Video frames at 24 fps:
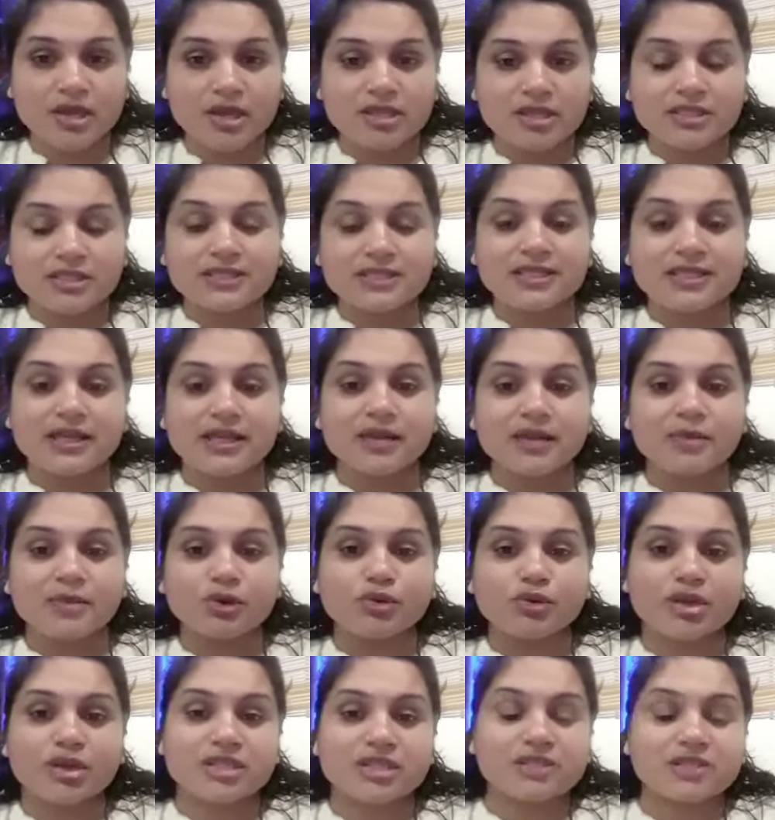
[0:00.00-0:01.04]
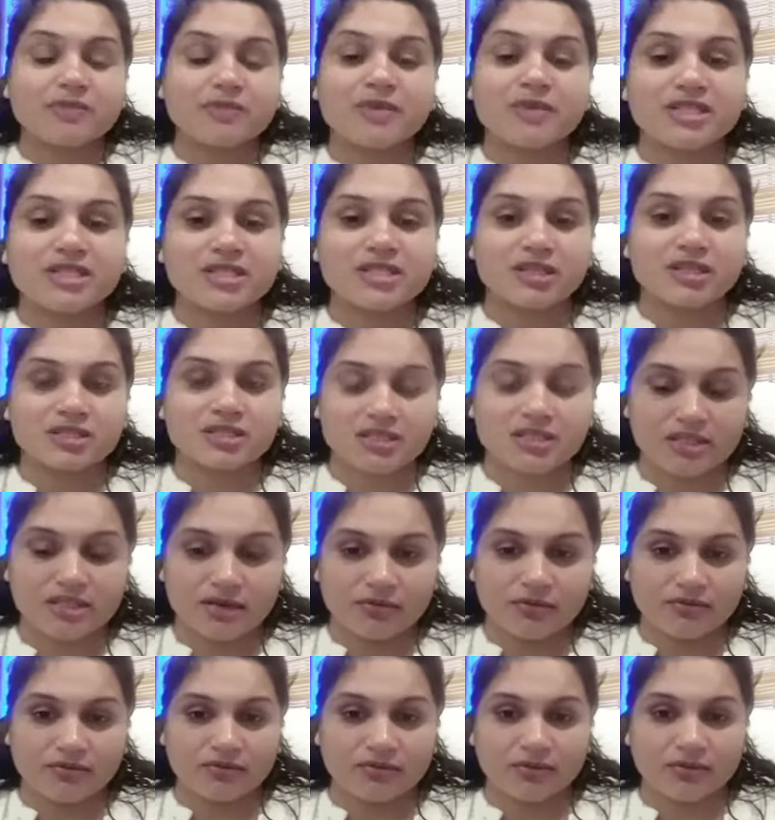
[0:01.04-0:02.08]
she's unable to express herself.